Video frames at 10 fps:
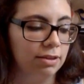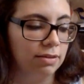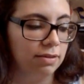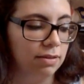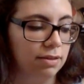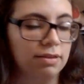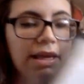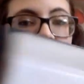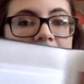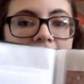just
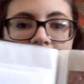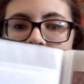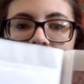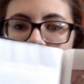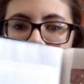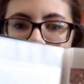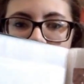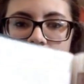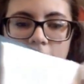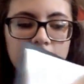save like this,
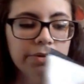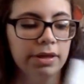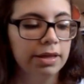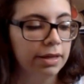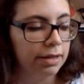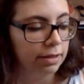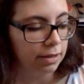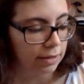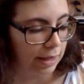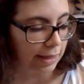you know?
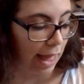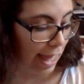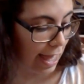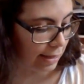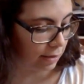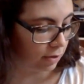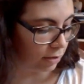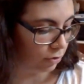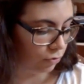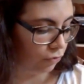Just like that. And I
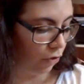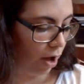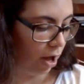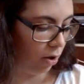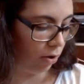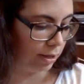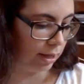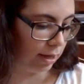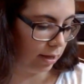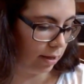started to draw on
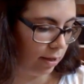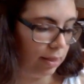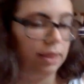a